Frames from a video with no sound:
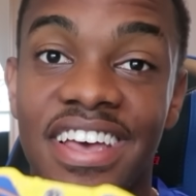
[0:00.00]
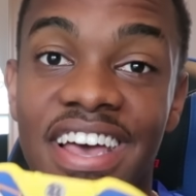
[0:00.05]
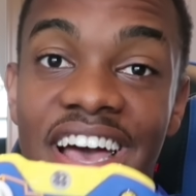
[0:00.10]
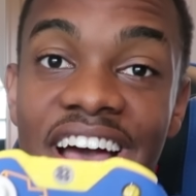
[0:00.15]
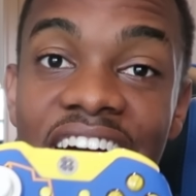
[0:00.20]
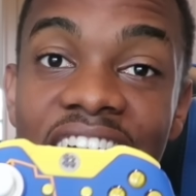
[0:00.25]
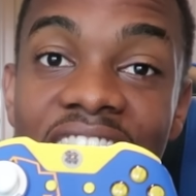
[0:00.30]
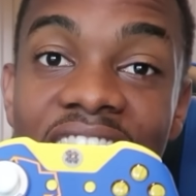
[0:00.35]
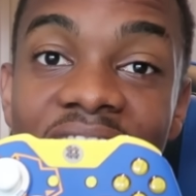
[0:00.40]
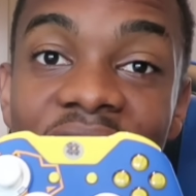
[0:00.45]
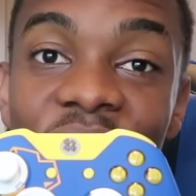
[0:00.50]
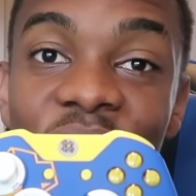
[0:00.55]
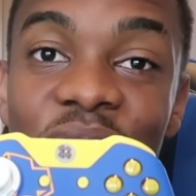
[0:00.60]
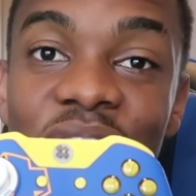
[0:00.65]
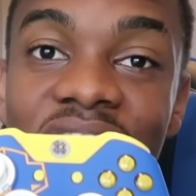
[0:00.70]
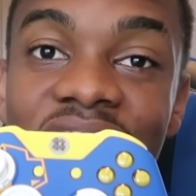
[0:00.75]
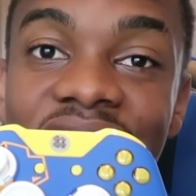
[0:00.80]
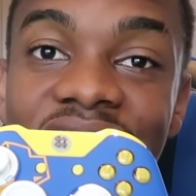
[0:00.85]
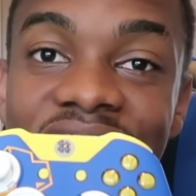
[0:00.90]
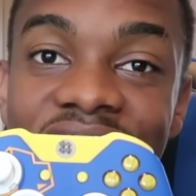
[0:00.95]
How
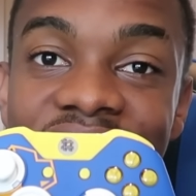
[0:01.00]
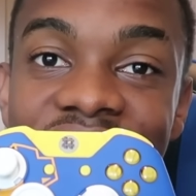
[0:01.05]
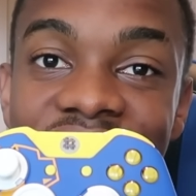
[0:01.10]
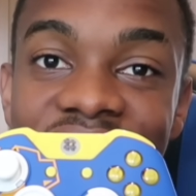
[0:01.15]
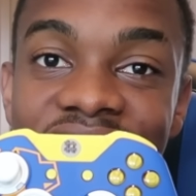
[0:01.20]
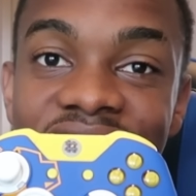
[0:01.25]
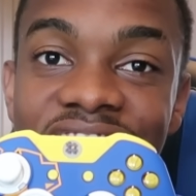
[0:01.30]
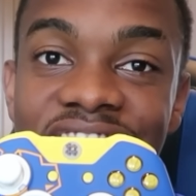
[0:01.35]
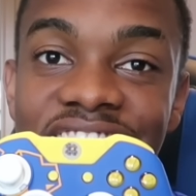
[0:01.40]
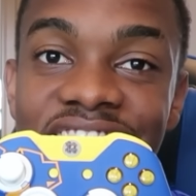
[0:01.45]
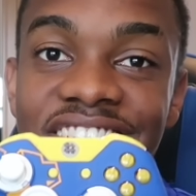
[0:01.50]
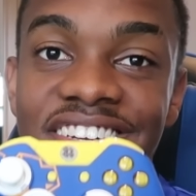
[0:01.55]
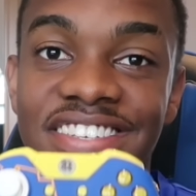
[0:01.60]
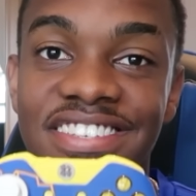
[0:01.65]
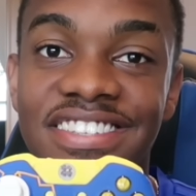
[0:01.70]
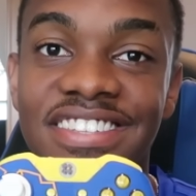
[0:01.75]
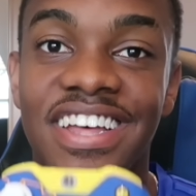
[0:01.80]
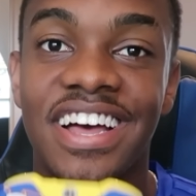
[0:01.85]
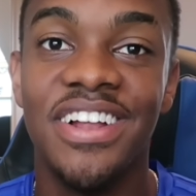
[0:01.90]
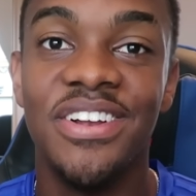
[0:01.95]
clean
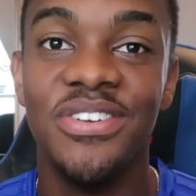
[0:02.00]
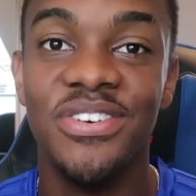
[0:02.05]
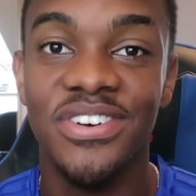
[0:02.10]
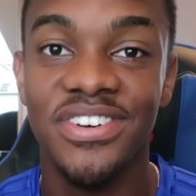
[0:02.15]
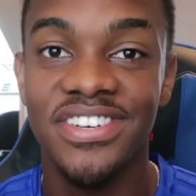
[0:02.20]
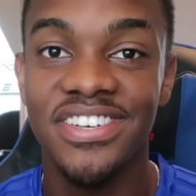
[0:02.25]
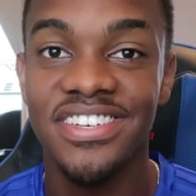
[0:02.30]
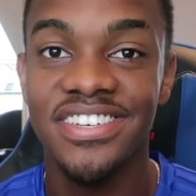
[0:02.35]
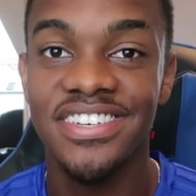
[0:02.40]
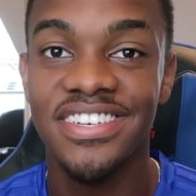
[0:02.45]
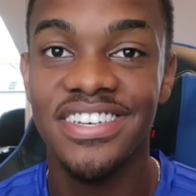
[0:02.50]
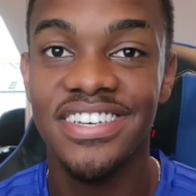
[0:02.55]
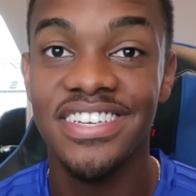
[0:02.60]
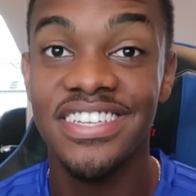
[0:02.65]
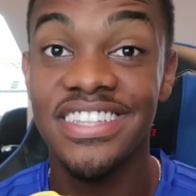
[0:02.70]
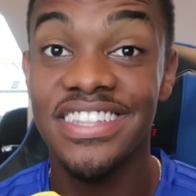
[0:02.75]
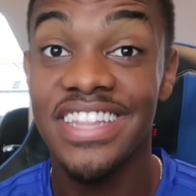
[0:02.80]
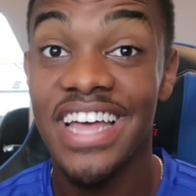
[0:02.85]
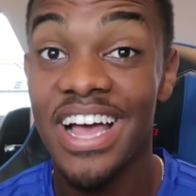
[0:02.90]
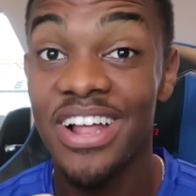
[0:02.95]
does that look?
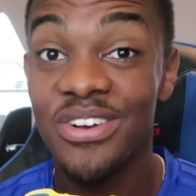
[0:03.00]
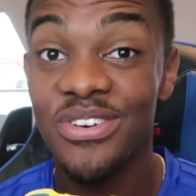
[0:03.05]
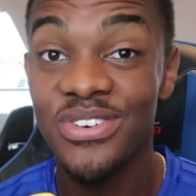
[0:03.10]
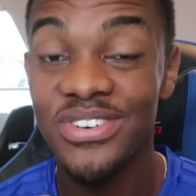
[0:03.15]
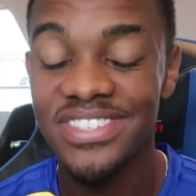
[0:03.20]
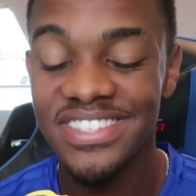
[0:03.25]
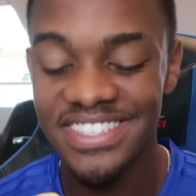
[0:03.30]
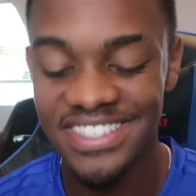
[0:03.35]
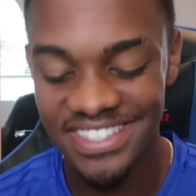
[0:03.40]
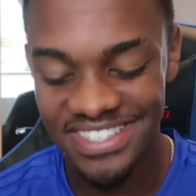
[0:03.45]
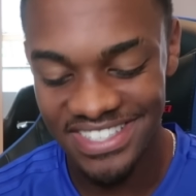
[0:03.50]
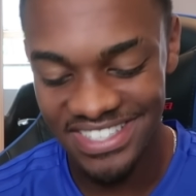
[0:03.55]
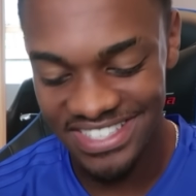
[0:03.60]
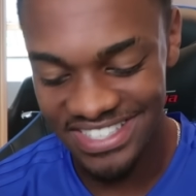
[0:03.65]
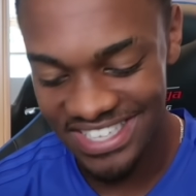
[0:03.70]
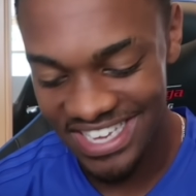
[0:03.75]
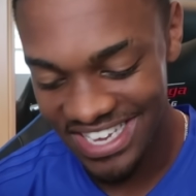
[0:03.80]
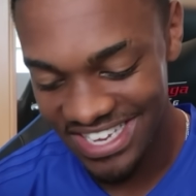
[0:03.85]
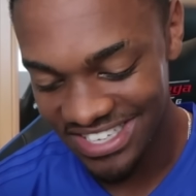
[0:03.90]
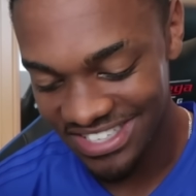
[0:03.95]
That looks
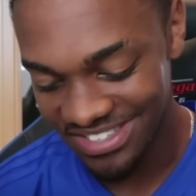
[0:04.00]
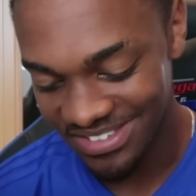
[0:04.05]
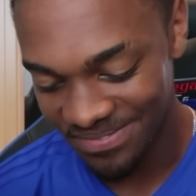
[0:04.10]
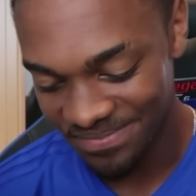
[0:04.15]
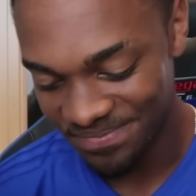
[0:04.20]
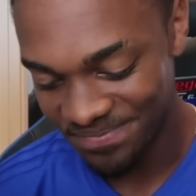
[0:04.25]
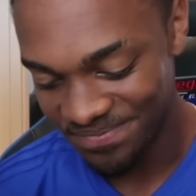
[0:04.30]
insane.